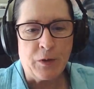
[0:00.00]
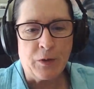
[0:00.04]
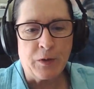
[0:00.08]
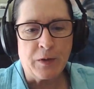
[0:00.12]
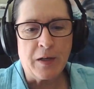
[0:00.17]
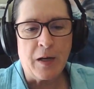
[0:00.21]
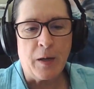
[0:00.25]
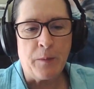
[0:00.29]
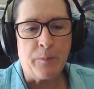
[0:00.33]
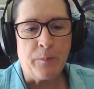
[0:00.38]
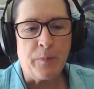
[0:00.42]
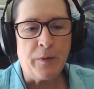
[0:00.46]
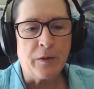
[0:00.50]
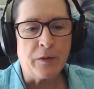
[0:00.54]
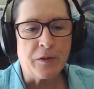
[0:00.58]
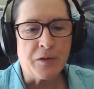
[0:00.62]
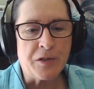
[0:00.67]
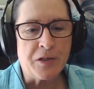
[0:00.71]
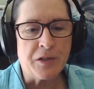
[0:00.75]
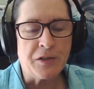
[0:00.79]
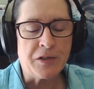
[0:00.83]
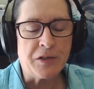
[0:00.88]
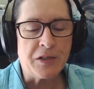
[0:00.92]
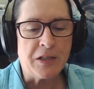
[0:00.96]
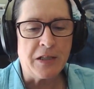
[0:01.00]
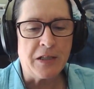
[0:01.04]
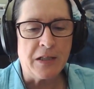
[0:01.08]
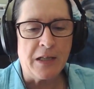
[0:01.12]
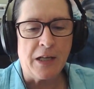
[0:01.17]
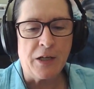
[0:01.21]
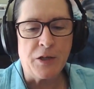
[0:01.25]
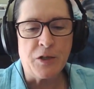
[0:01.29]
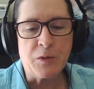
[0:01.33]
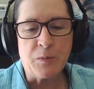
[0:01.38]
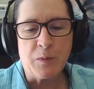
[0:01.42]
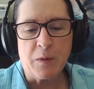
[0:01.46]
A couple are still
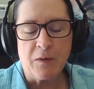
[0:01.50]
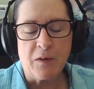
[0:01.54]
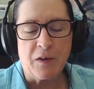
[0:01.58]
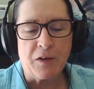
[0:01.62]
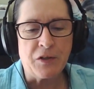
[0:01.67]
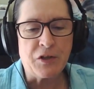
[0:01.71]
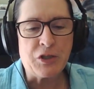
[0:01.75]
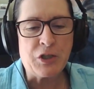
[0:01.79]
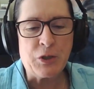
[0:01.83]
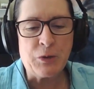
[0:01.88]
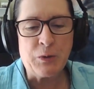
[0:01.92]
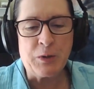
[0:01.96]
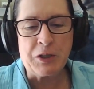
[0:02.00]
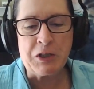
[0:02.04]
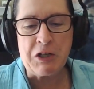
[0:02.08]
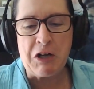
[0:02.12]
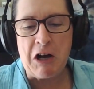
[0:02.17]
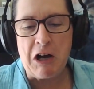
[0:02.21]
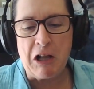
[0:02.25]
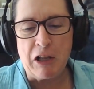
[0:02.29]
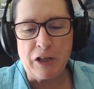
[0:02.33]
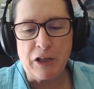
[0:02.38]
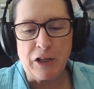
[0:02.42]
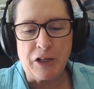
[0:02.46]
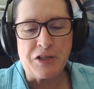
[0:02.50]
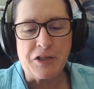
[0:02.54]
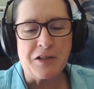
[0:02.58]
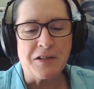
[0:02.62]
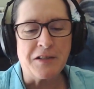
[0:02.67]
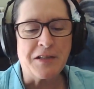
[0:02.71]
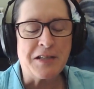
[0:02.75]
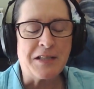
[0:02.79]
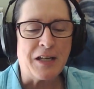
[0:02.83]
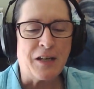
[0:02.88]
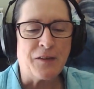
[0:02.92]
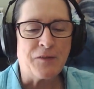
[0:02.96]
teenagers, but I got 2 in college and
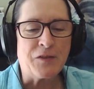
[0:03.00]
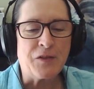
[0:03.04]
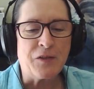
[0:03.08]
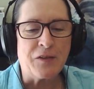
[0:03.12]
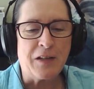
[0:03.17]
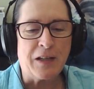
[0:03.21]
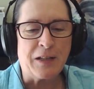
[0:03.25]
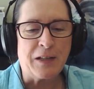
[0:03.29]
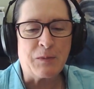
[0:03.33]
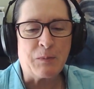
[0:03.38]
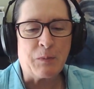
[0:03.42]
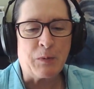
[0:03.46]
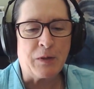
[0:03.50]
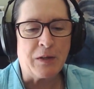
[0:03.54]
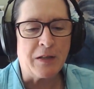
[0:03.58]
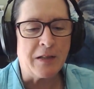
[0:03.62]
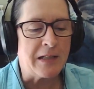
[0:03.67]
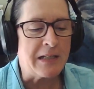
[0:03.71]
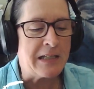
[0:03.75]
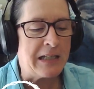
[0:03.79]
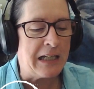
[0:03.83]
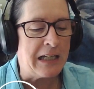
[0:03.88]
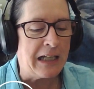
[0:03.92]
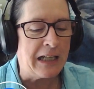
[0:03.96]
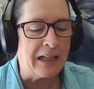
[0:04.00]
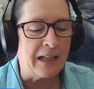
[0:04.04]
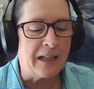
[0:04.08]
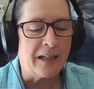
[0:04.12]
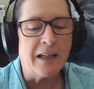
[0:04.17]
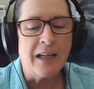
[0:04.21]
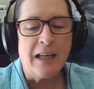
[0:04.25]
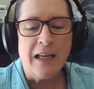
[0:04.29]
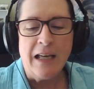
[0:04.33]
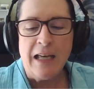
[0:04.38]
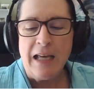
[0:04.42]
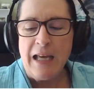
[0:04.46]
stuff. So that's pretty exciting.